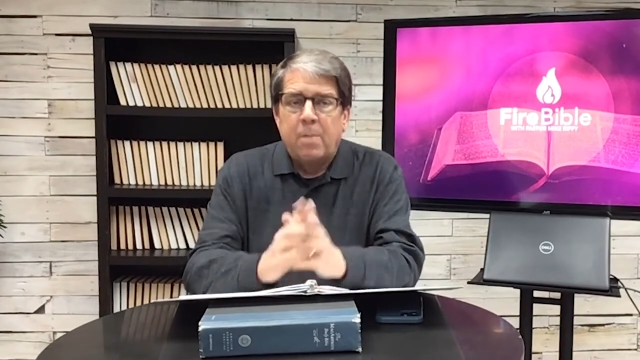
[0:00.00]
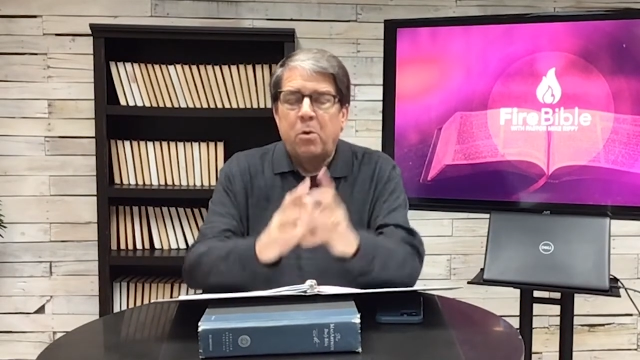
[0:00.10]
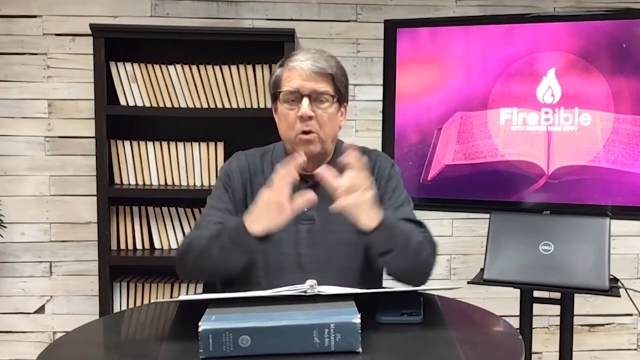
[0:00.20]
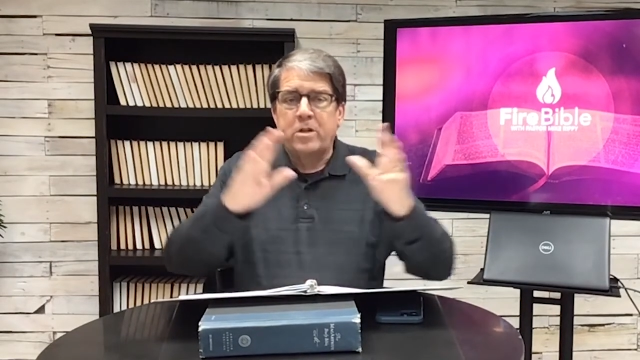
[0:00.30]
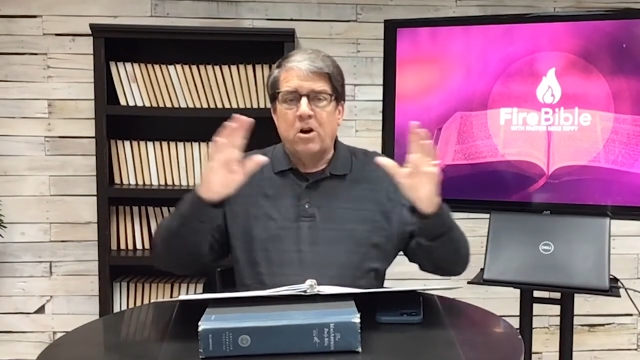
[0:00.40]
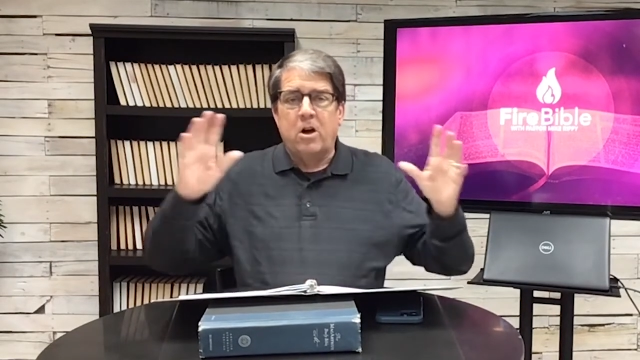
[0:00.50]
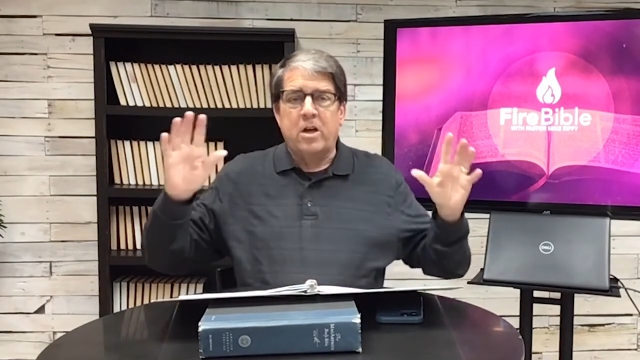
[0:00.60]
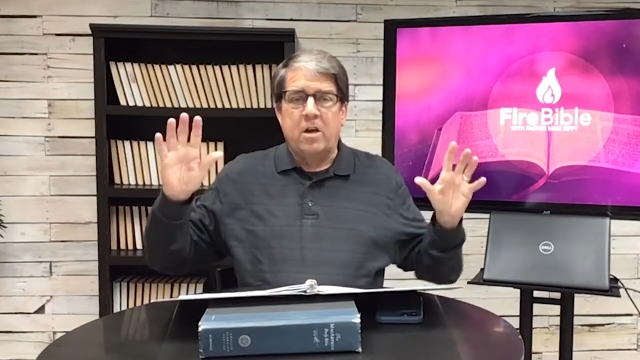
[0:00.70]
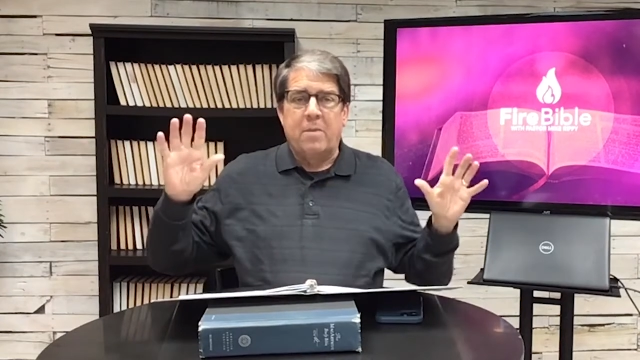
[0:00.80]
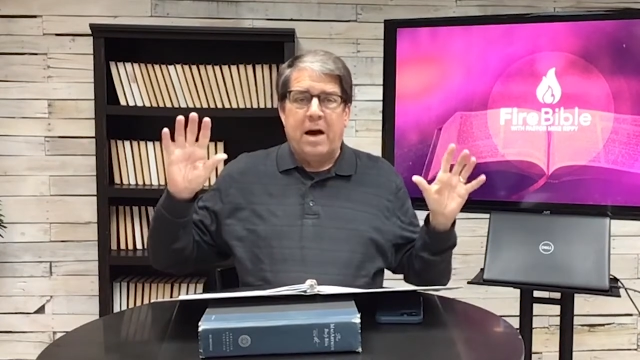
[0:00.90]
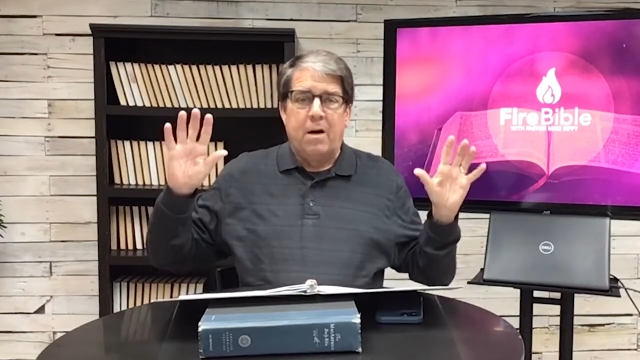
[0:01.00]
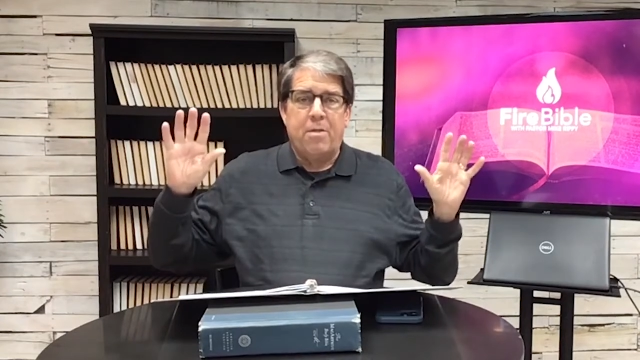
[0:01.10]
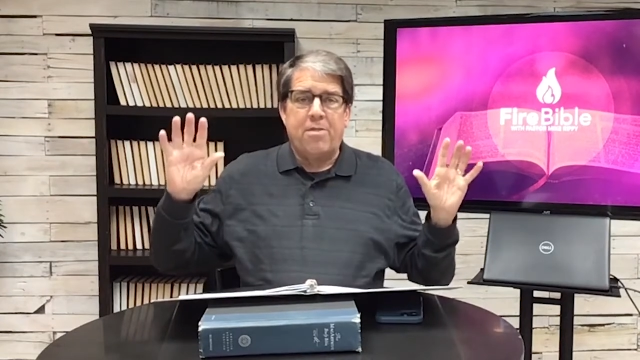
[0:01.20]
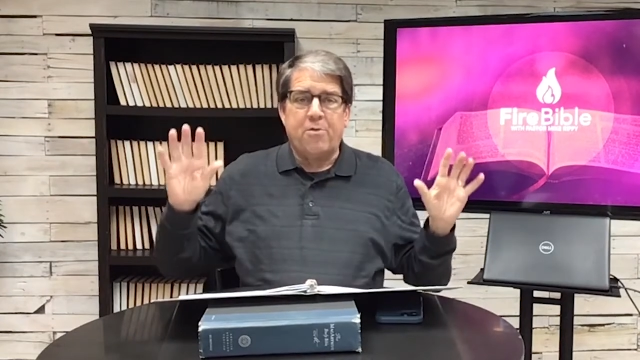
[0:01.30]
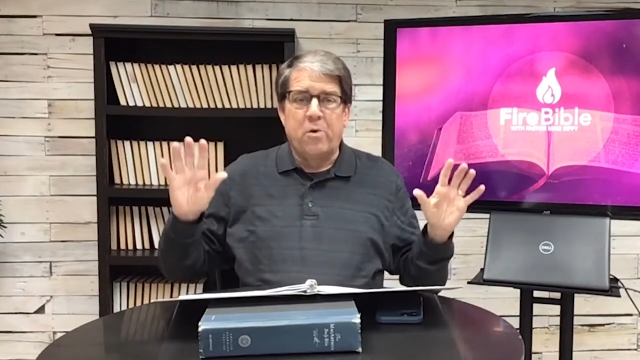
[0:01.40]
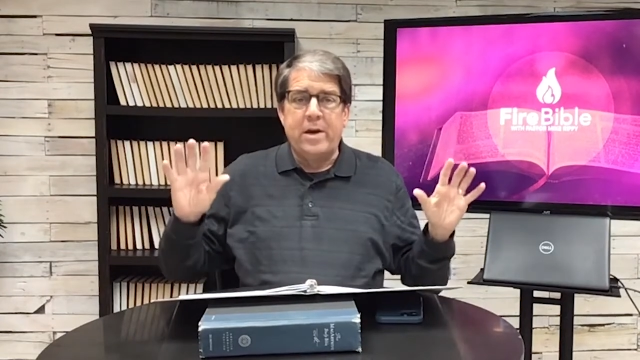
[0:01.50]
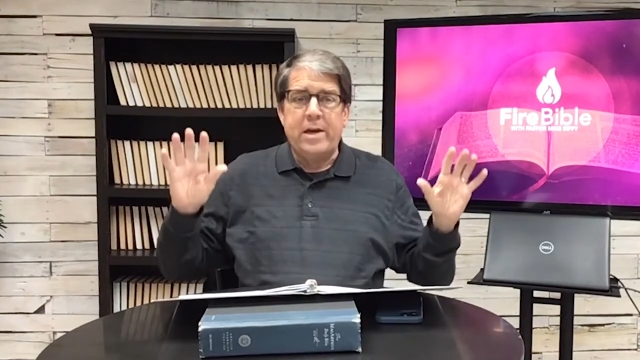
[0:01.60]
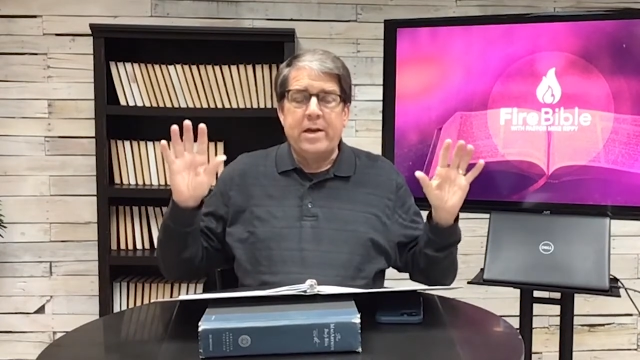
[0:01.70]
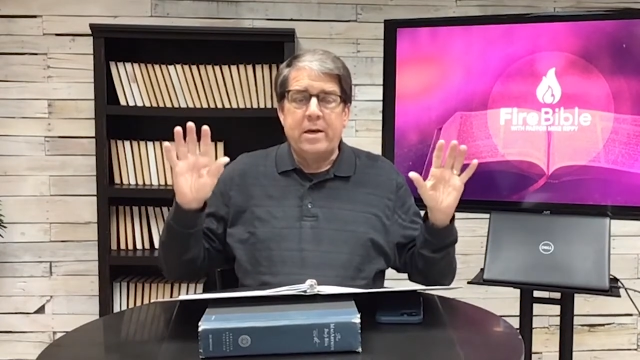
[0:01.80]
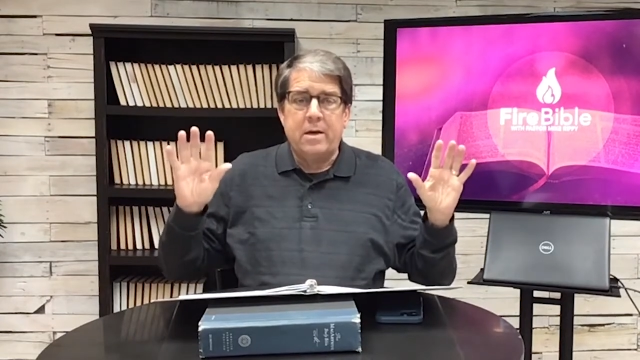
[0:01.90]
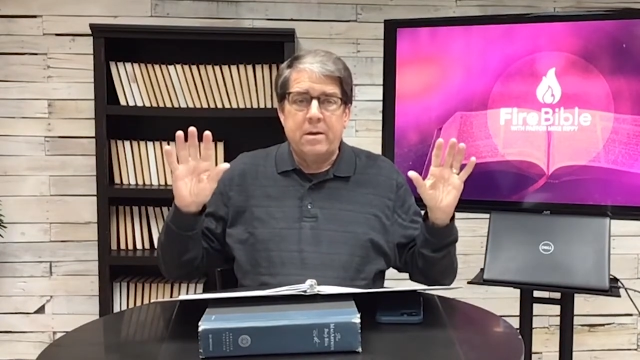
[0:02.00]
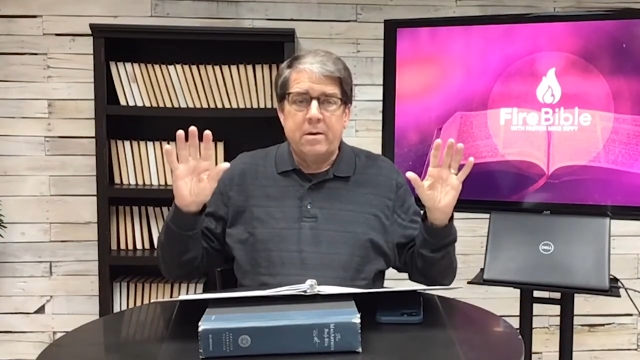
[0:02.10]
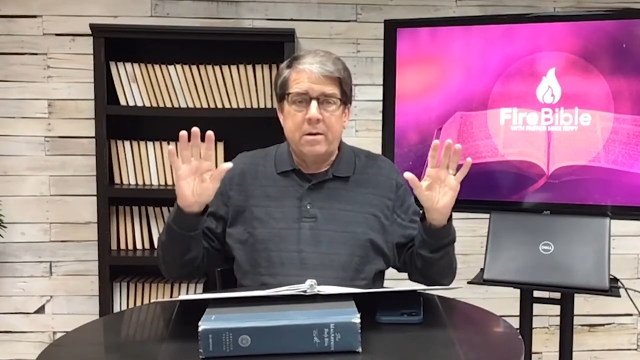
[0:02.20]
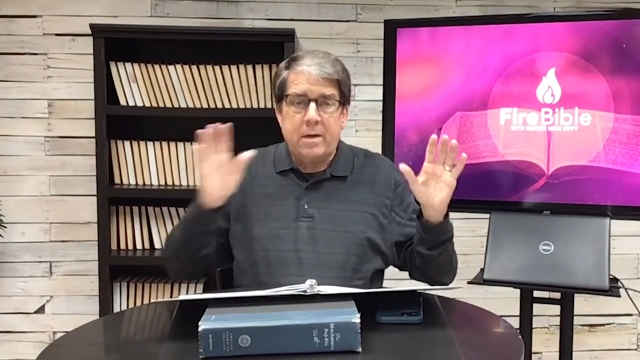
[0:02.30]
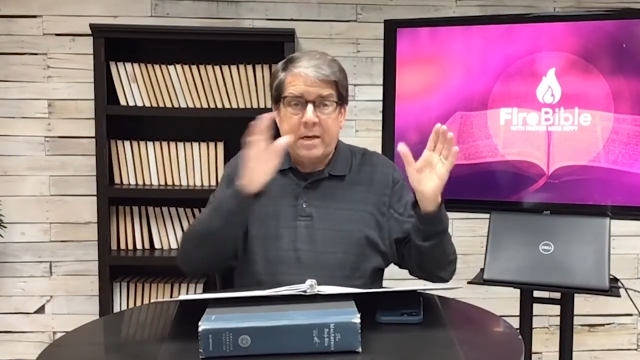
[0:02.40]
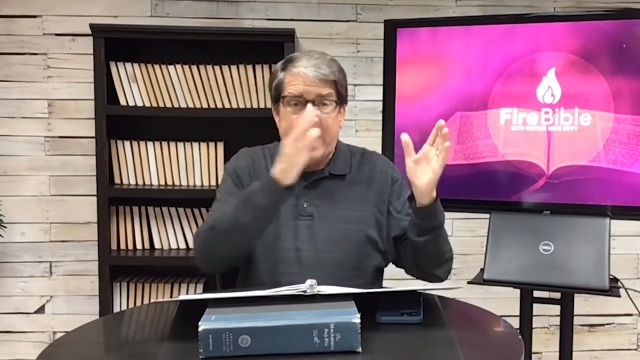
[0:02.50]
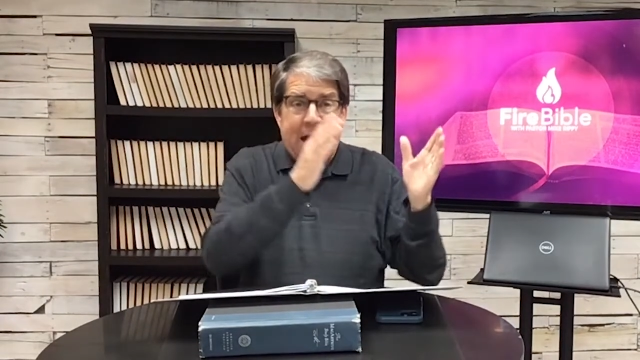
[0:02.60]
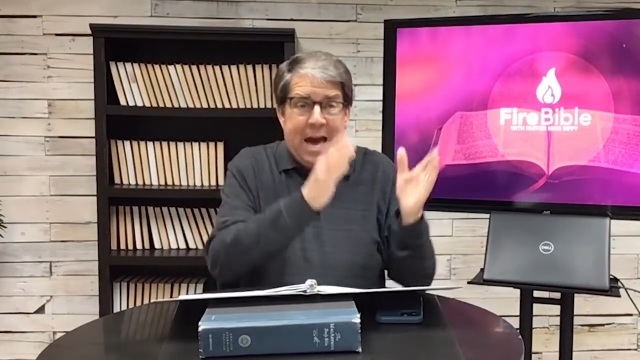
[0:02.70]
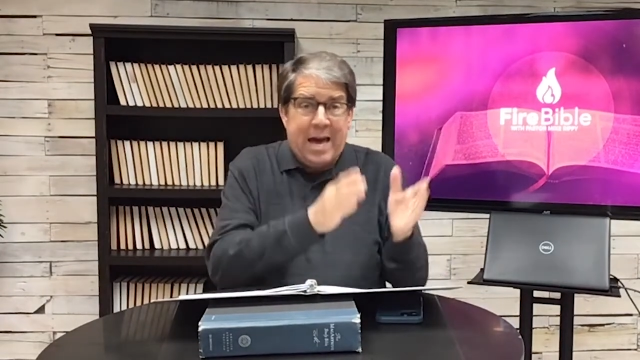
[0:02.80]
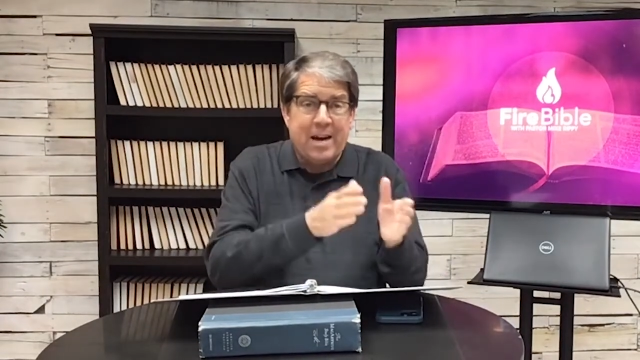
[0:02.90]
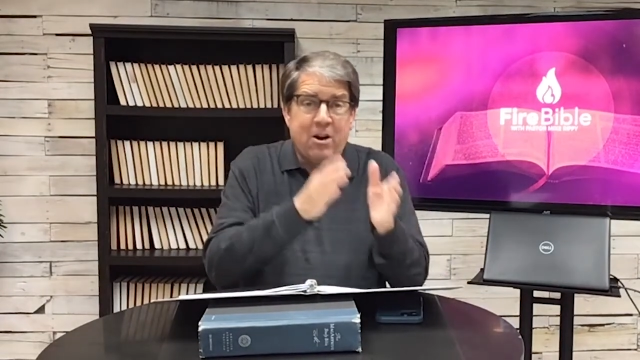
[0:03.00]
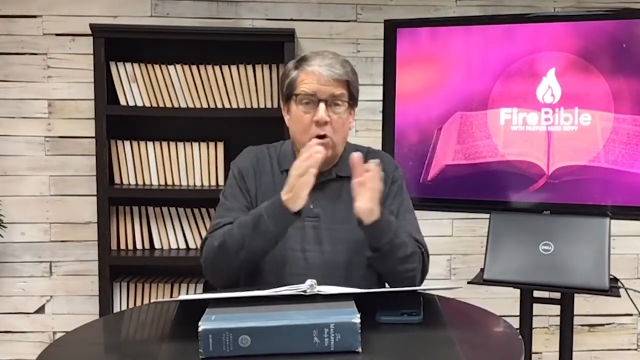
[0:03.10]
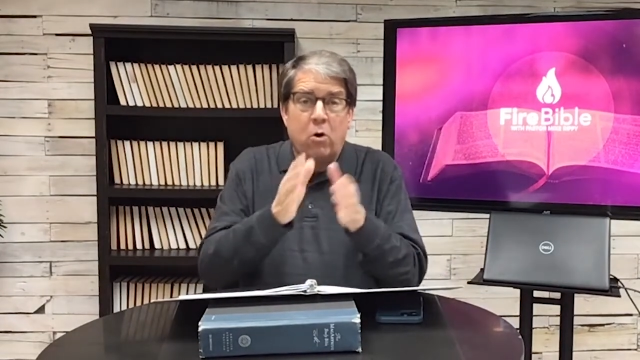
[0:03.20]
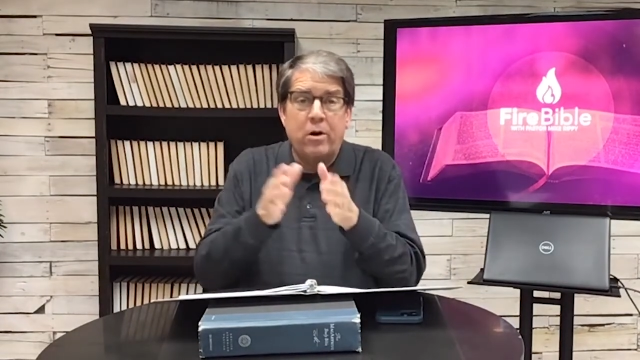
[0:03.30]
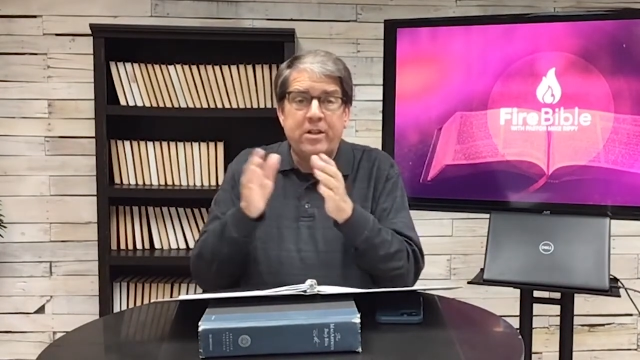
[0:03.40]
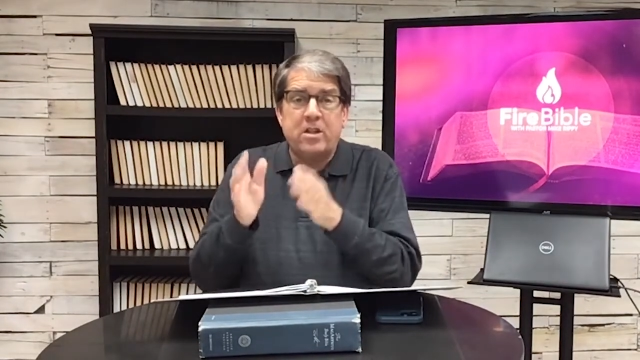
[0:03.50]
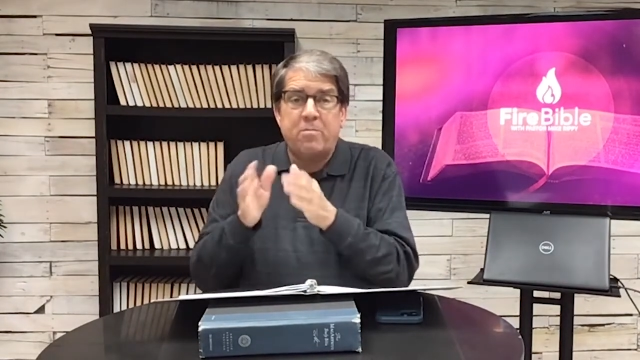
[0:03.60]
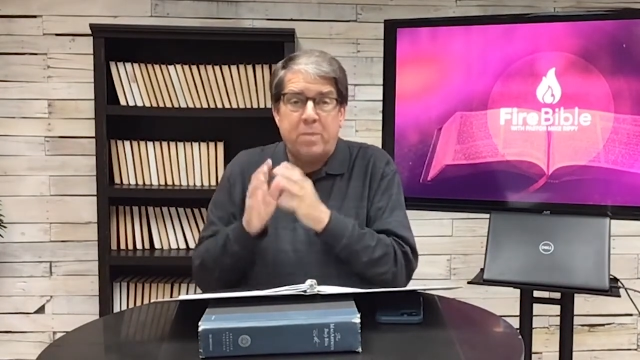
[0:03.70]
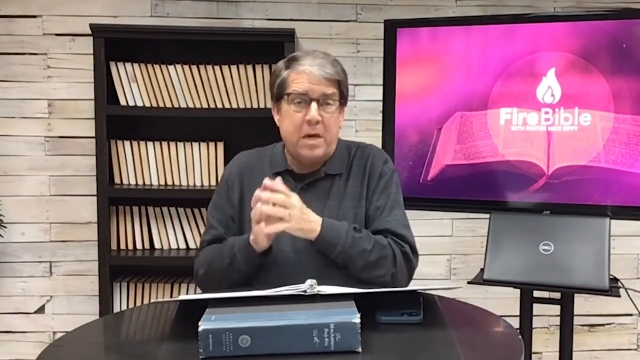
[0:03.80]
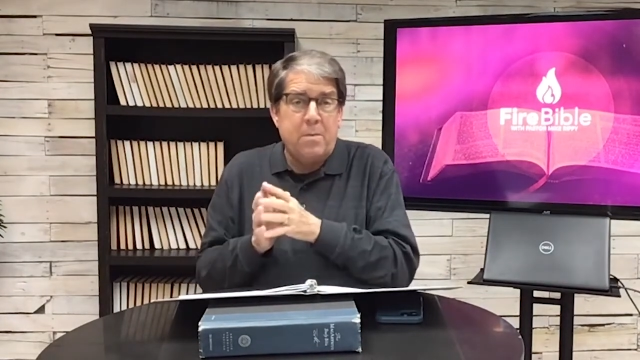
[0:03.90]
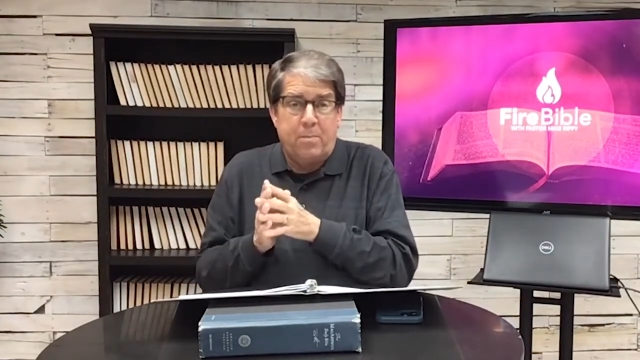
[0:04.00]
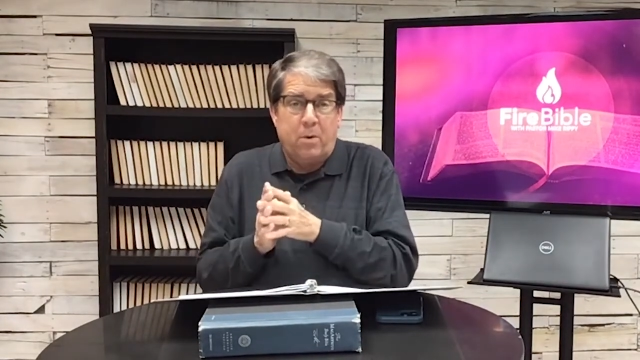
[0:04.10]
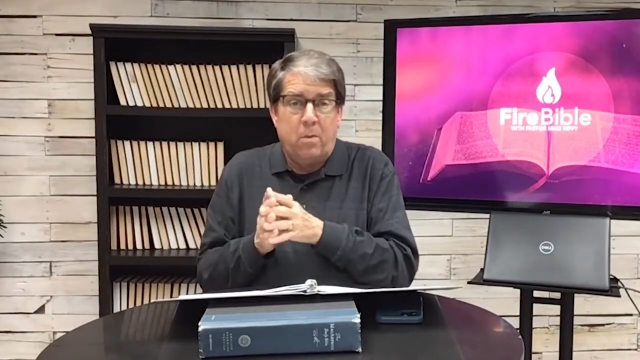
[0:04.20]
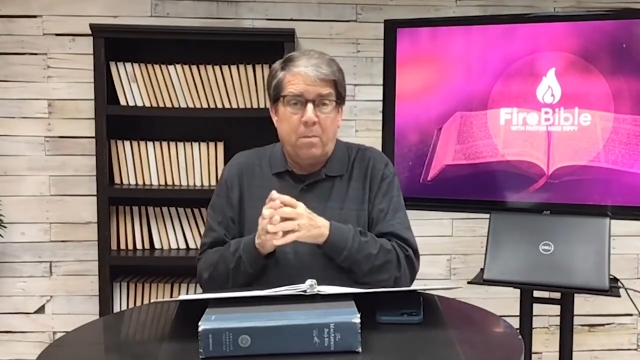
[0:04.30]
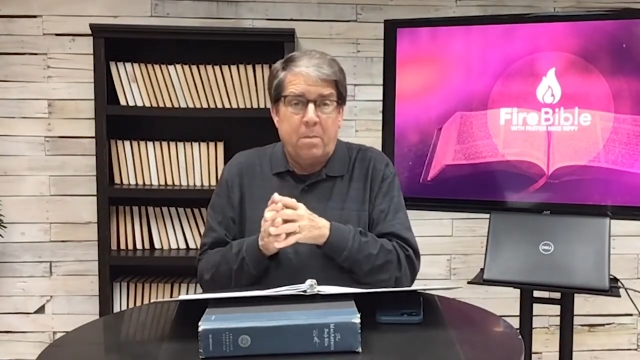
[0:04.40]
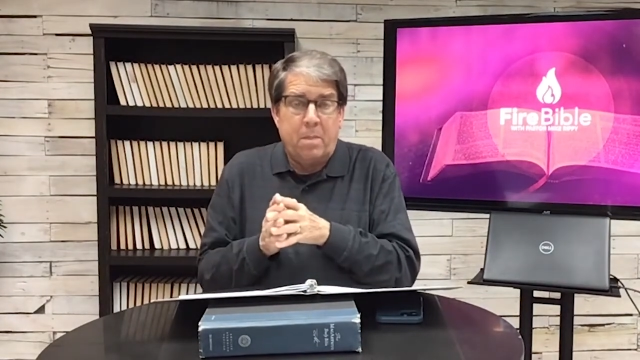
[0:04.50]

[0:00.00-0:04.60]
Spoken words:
But we're talking about three categories of people